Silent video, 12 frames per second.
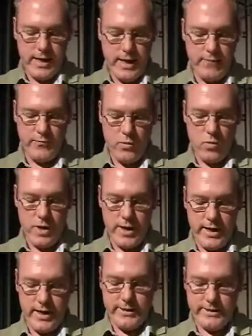And if you
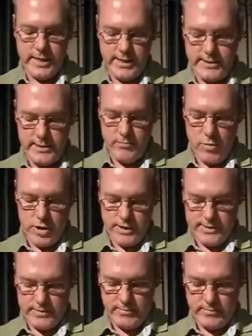want, I, I did
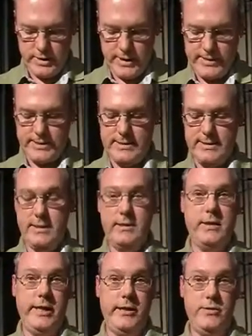mark some places
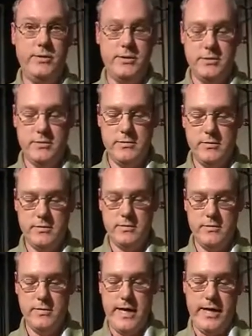in letters
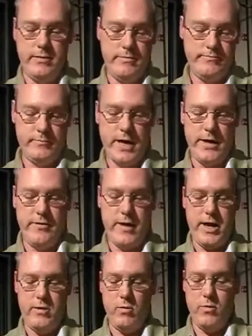that I
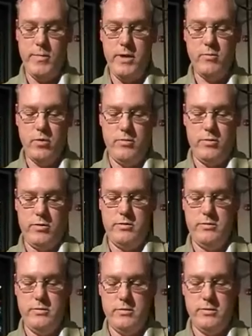thought were memorable.